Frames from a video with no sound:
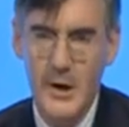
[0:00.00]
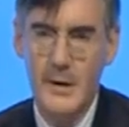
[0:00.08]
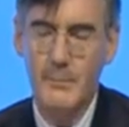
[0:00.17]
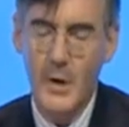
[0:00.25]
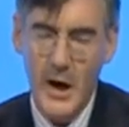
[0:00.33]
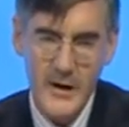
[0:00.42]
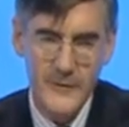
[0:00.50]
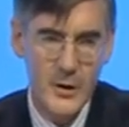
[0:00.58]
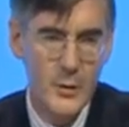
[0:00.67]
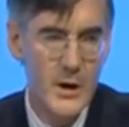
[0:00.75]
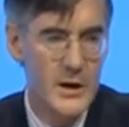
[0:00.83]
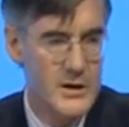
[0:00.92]
But in my
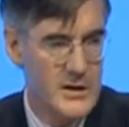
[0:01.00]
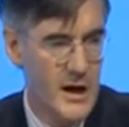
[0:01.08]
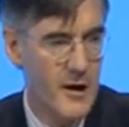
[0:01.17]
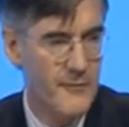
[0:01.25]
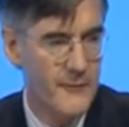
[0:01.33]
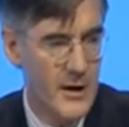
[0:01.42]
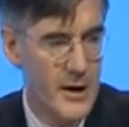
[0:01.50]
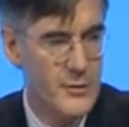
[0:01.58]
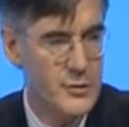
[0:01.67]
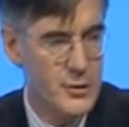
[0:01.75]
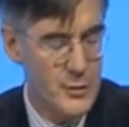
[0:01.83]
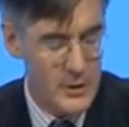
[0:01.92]
view, he has now
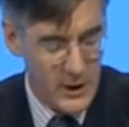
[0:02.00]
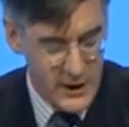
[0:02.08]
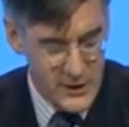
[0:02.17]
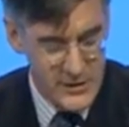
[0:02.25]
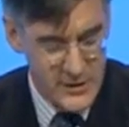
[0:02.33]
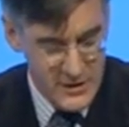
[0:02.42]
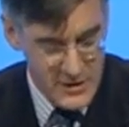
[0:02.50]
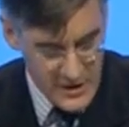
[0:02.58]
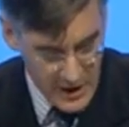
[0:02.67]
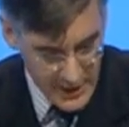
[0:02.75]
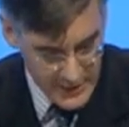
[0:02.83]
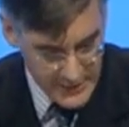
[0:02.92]
flown too close to
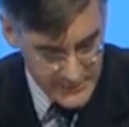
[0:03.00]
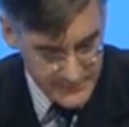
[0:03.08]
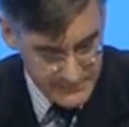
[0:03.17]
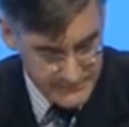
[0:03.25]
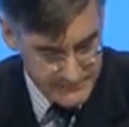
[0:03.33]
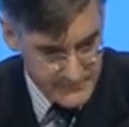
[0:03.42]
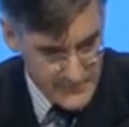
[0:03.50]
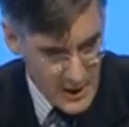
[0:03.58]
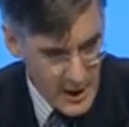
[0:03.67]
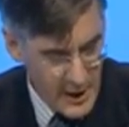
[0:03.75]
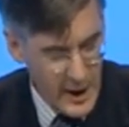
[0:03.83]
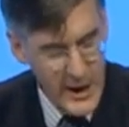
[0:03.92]
the sun.
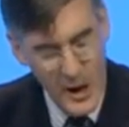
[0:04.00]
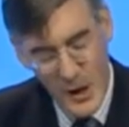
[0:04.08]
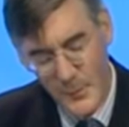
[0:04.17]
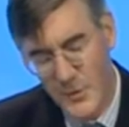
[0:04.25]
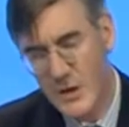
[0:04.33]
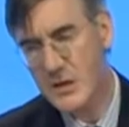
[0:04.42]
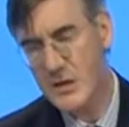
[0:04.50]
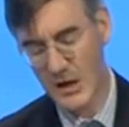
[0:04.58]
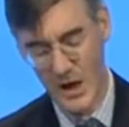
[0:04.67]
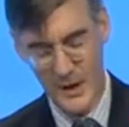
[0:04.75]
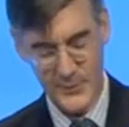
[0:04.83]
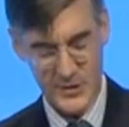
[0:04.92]
And I hope that as
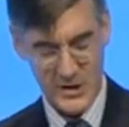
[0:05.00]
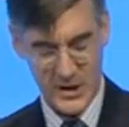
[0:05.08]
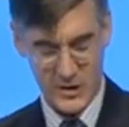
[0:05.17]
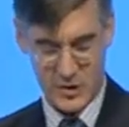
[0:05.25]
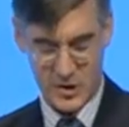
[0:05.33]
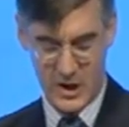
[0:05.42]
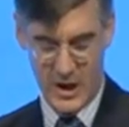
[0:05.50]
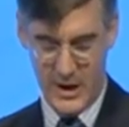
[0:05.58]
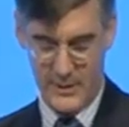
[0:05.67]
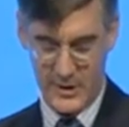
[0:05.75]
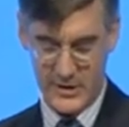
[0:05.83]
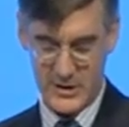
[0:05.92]
he comes to his
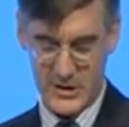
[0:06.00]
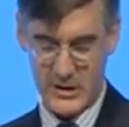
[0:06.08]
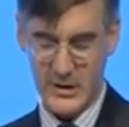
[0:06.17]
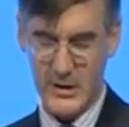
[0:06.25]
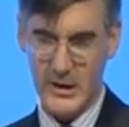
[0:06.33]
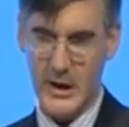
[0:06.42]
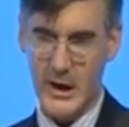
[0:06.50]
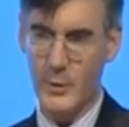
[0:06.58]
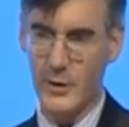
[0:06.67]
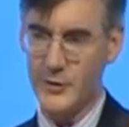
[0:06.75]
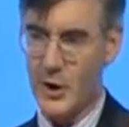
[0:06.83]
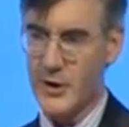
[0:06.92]
retirement,
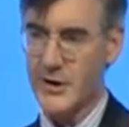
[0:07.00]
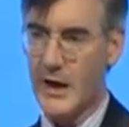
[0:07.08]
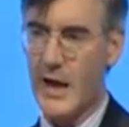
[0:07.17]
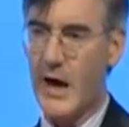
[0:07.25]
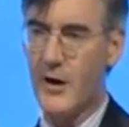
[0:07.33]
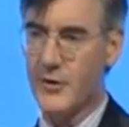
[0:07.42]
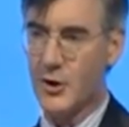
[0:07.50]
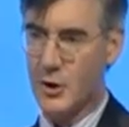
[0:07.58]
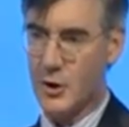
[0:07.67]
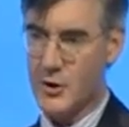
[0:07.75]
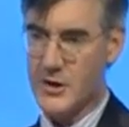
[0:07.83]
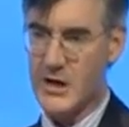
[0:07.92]
he will not allow
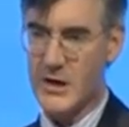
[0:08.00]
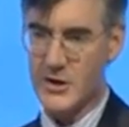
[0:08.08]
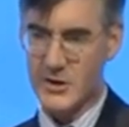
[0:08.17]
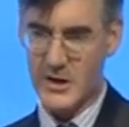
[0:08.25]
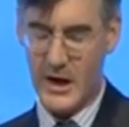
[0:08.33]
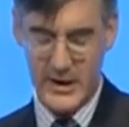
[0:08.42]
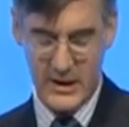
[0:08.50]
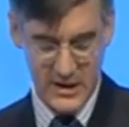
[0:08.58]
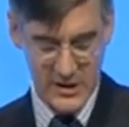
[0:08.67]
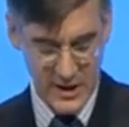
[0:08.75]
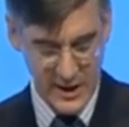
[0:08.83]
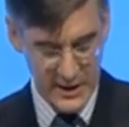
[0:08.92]
the good he has done
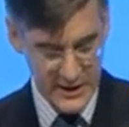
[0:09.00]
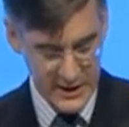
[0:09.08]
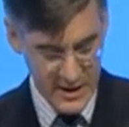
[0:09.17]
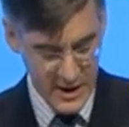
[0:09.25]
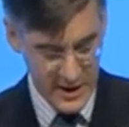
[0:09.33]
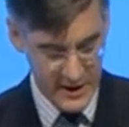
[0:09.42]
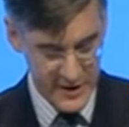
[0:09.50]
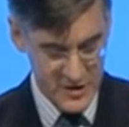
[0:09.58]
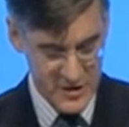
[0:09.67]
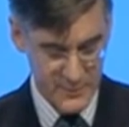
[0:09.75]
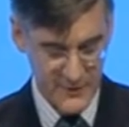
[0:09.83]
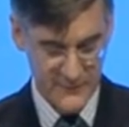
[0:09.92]
in his earlier
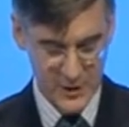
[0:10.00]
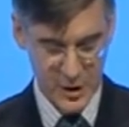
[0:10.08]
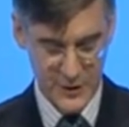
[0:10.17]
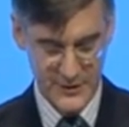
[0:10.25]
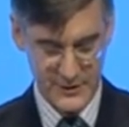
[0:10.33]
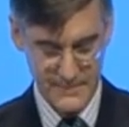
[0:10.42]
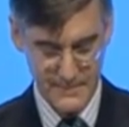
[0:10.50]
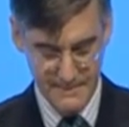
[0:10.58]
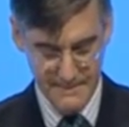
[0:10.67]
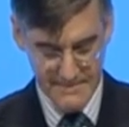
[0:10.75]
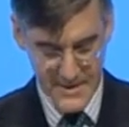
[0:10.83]
years to be forgotten.